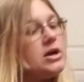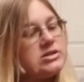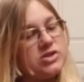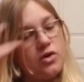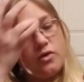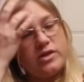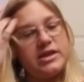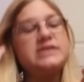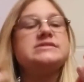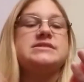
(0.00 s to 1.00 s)
So
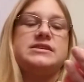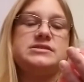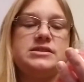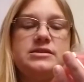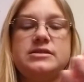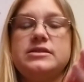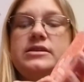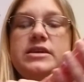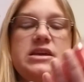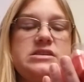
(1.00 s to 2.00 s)
this scent
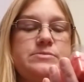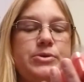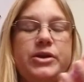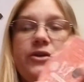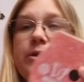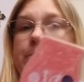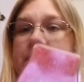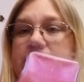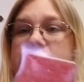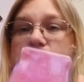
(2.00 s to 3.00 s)
is Panarian
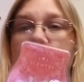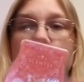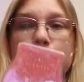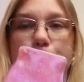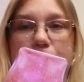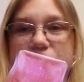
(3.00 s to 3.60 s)
Peach, which